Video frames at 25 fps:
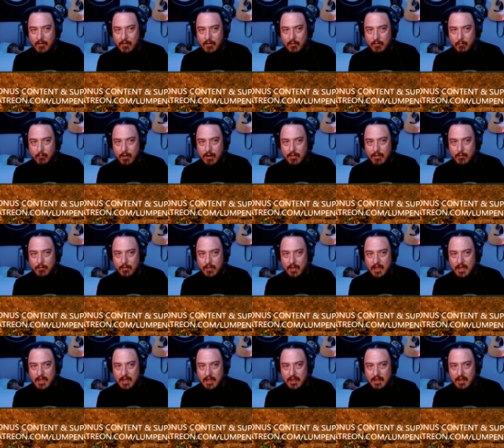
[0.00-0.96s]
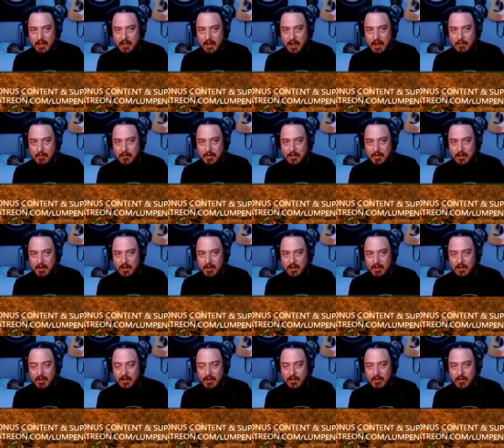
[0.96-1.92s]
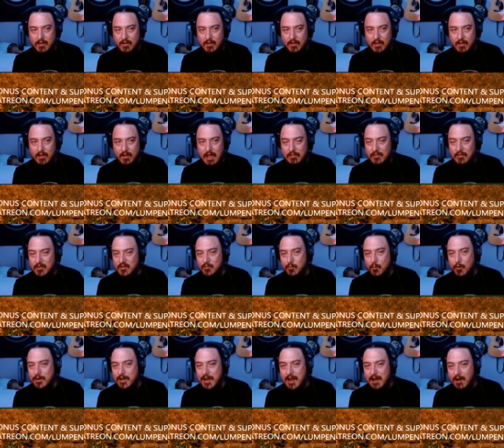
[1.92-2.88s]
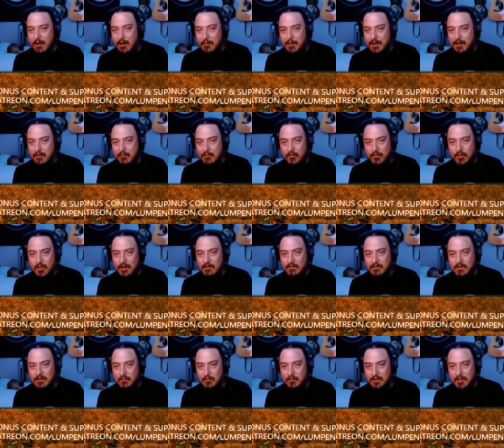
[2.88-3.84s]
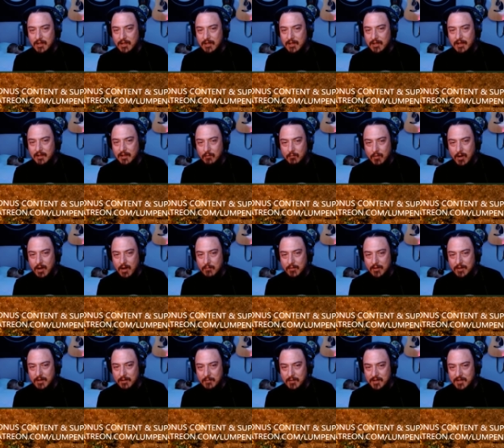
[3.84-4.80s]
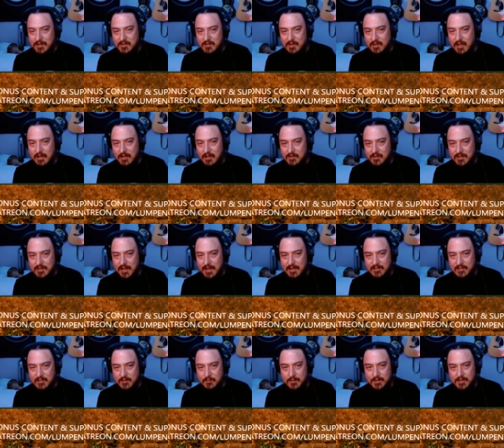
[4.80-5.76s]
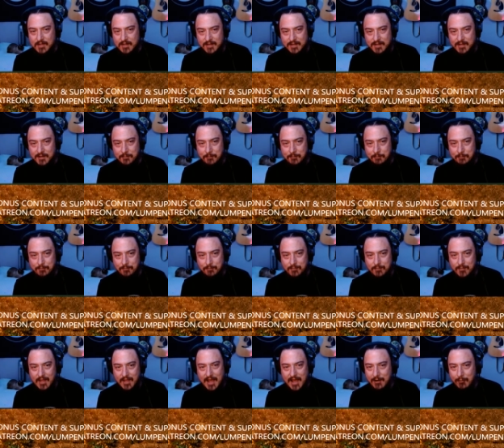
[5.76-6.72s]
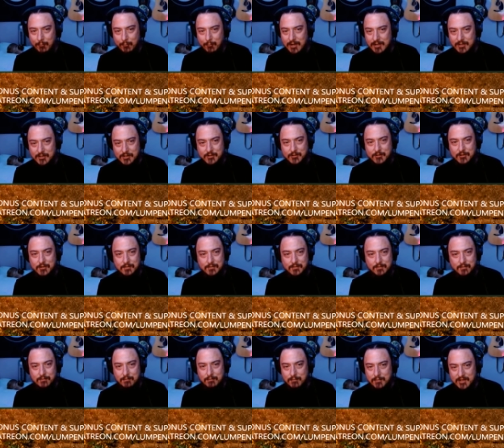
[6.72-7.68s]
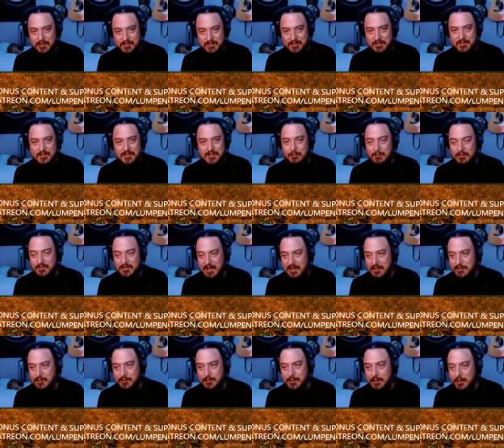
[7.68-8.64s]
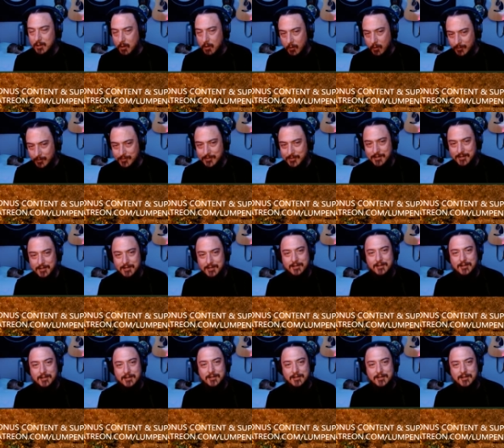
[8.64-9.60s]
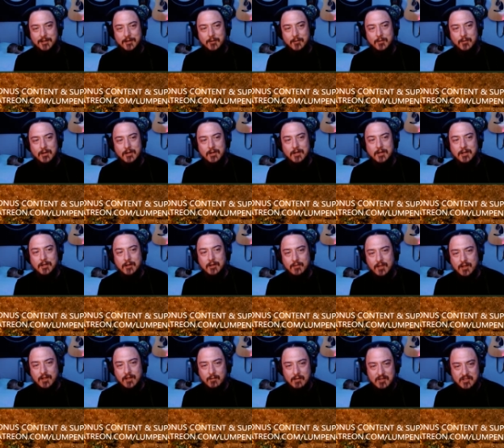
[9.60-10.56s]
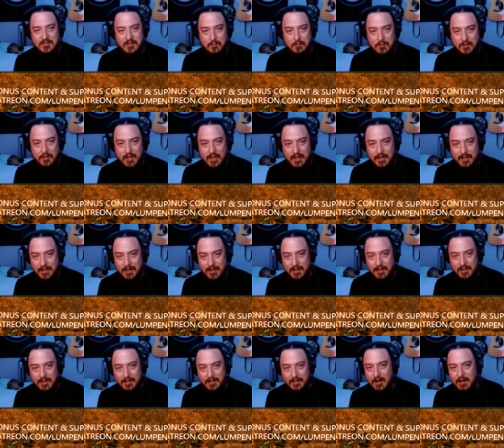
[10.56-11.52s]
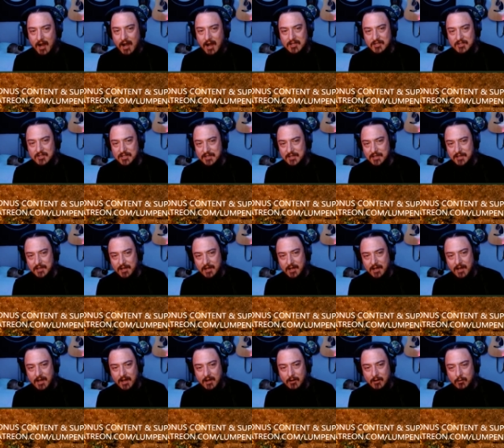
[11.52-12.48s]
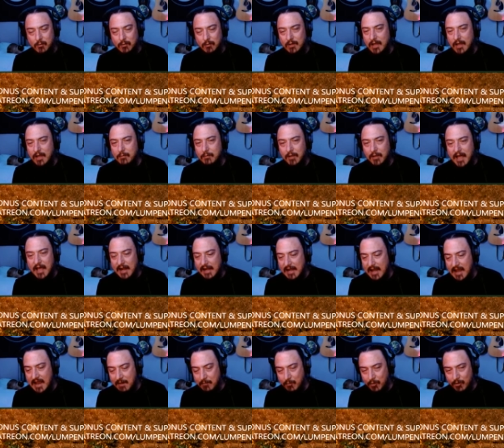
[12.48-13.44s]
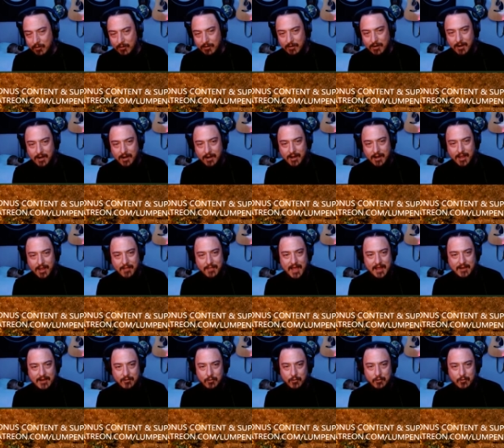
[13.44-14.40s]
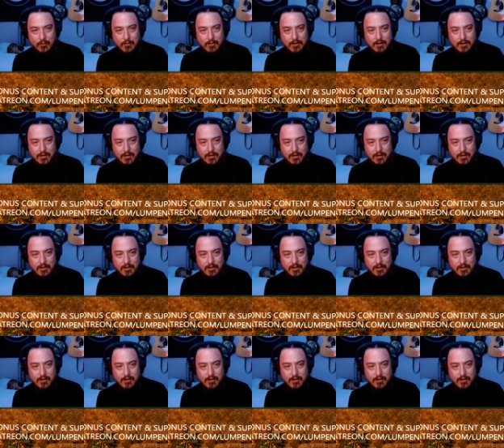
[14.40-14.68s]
whether they, I mean, at this point now, I mean, if you think of someone like Caleb Maupin, I mean, his legacy has to be that he had a registered business that was actually a cult. You know, you think about someone like Ghazi, who led Black Hammer, and that dude,